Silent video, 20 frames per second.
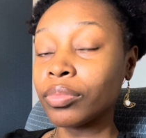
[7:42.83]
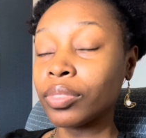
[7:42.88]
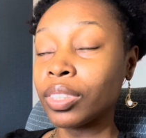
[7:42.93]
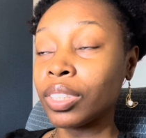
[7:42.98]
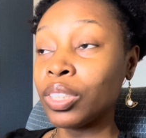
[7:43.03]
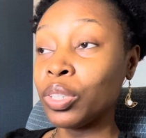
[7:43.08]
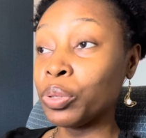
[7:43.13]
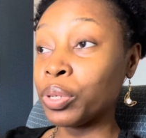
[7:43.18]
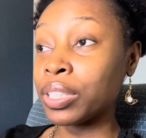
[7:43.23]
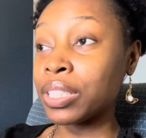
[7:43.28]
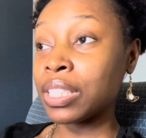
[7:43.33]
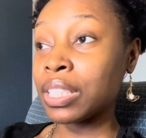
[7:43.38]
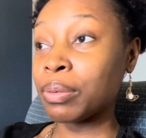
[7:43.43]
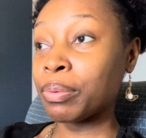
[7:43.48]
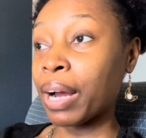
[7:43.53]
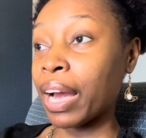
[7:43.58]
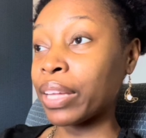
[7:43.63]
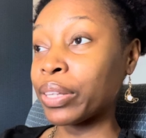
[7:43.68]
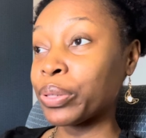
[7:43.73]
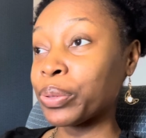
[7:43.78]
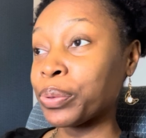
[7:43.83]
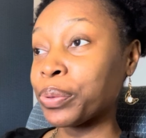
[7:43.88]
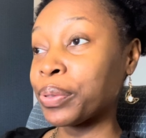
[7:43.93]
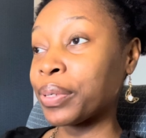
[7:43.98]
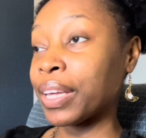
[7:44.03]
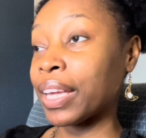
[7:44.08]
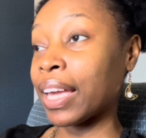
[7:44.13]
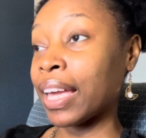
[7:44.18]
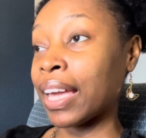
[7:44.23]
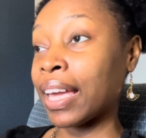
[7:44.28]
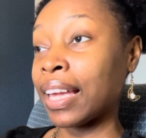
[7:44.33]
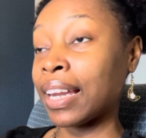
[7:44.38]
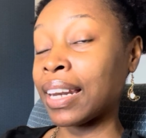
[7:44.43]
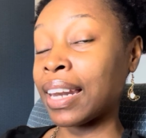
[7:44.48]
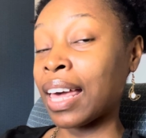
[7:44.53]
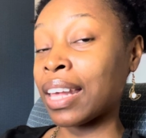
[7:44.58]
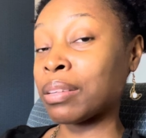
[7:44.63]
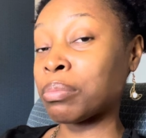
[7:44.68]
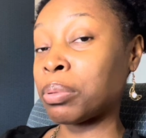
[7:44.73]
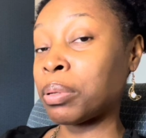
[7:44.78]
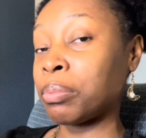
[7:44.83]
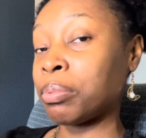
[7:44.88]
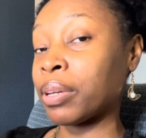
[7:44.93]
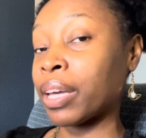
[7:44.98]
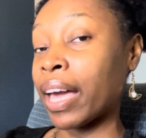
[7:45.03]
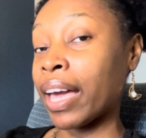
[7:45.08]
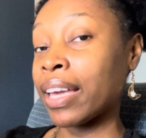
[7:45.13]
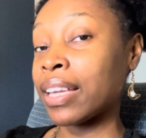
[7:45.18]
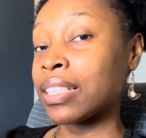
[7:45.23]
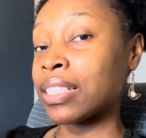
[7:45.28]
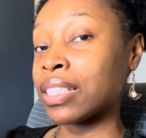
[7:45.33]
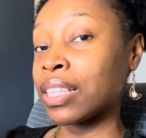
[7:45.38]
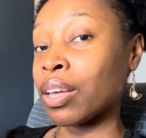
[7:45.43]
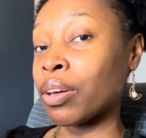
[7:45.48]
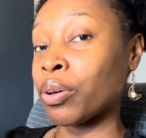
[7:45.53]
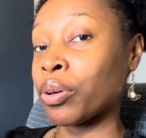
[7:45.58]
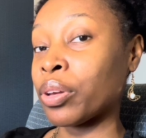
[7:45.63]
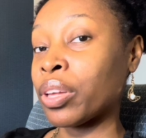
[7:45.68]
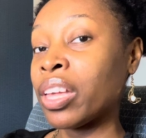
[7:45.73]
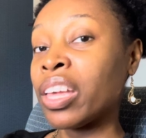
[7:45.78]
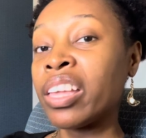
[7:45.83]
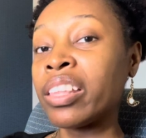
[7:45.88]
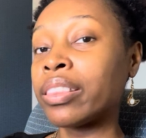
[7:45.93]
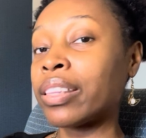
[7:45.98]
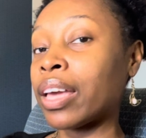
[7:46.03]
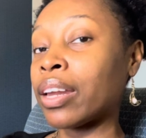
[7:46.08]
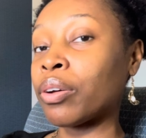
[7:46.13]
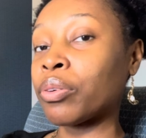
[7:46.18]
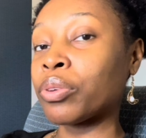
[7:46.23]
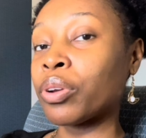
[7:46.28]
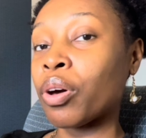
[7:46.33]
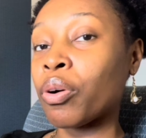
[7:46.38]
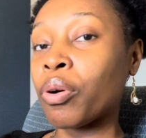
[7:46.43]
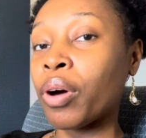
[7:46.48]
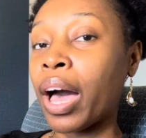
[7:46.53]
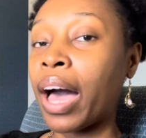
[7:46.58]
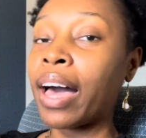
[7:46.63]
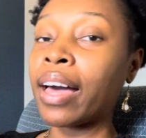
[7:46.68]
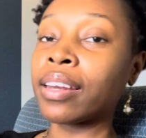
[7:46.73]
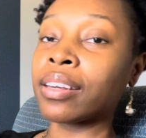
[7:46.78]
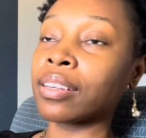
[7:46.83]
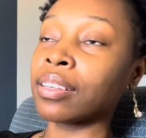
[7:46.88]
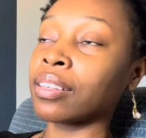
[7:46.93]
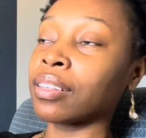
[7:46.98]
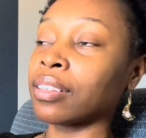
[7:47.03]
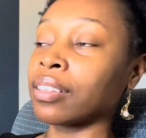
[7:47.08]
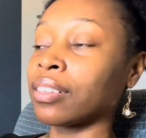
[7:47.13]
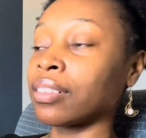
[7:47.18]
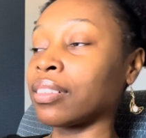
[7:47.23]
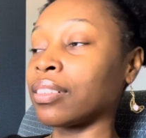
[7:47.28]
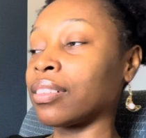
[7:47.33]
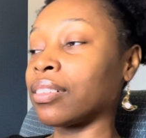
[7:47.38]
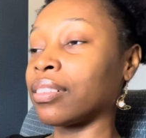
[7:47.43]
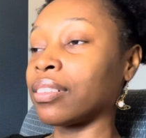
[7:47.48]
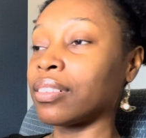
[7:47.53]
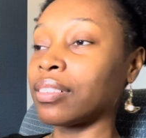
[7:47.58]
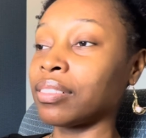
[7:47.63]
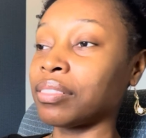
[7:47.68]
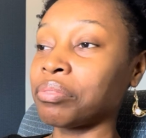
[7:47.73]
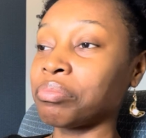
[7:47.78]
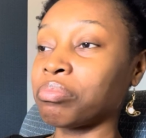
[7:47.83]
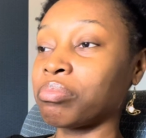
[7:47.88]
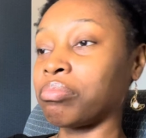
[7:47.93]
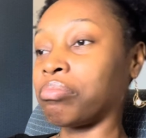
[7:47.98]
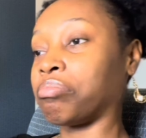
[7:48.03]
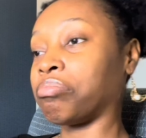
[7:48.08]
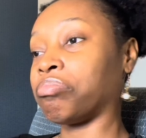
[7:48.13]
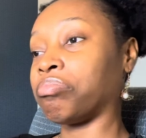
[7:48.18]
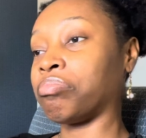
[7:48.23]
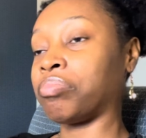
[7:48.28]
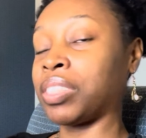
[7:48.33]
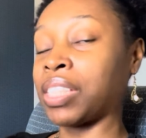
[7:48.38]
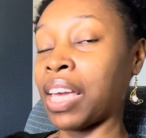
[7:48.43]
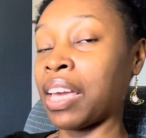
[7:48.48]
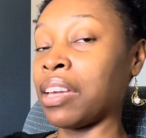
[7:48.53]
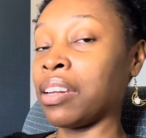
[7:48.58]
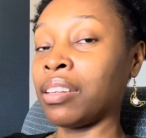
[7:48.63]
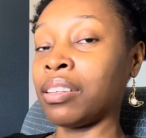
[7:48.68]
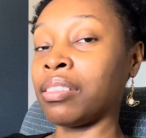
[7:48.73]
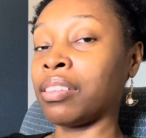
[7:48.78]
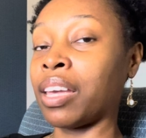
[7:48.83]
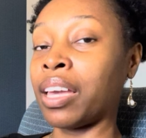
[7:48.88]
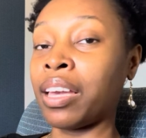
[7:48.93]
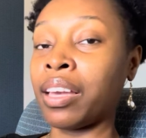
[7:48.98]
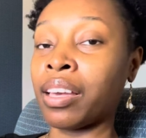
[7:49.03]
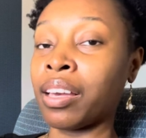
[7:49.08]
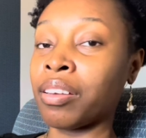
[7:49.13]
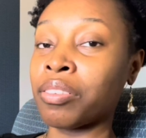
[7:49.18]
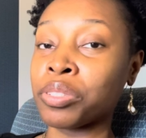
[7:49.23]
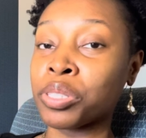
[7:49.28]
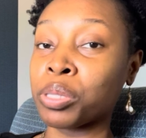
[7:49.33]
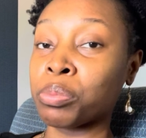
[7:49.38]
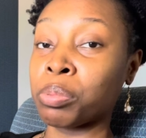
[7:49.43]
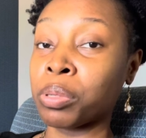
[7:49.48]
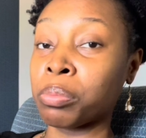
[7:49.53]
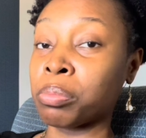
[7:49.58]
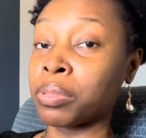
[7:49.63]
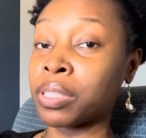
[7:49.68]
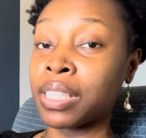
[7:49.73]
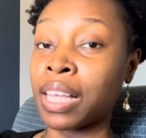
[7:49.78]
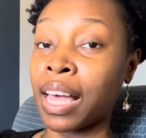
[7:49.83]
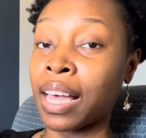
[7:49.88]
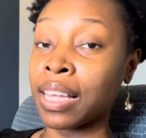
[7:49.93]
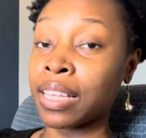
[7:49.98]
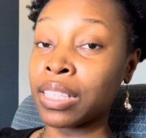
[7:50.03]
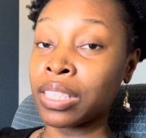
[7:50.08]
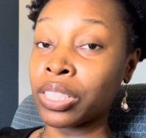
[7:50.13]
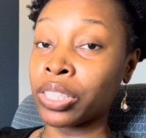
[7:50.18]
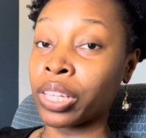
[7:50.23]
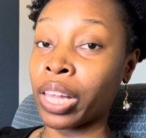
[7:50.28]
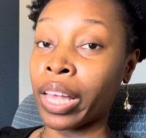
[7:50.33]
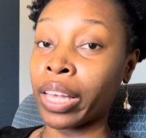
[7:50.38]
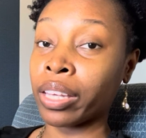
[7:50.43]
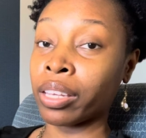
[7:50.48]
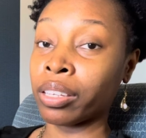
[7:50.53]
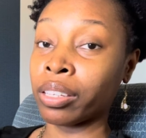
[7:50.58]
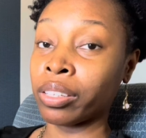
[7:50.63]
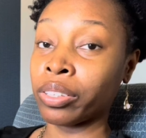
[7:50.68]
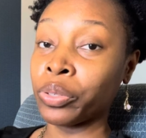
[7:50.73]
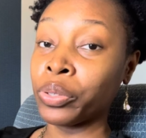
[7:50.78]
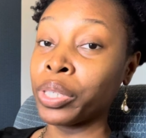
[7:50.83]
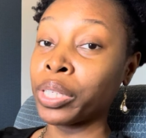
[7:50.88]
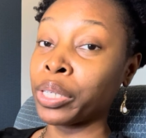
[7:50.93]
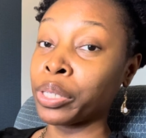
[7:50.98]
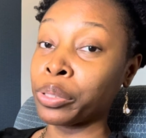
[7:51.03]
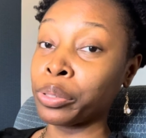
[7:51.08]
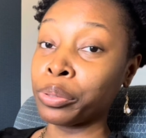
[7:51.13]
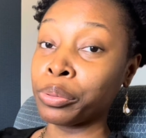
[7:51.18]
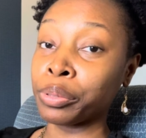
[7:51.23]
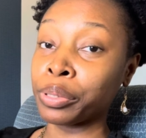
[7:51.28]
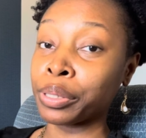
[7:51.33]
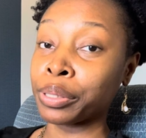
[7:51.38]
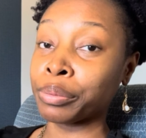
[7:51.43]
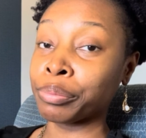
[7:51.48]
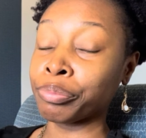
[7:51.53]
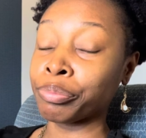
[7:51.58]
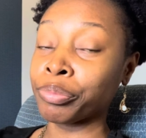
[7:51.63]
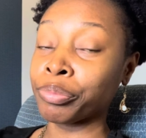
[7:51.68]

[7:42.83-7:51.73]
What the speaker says: You can see right through it, and a lot of people can't, so they don't know how to say anything else but besides, like, you look cuckoo.